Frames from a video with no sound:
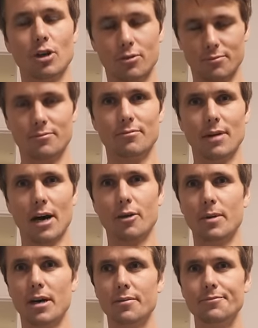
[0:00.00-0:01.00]
So, à
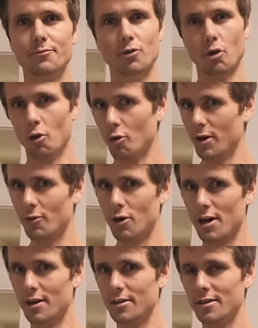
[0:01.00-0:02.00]
demain. Au
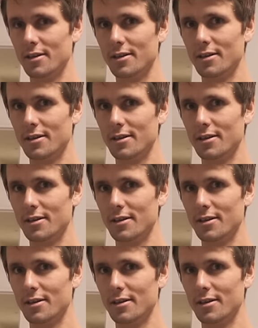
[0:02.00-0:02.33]
revoir.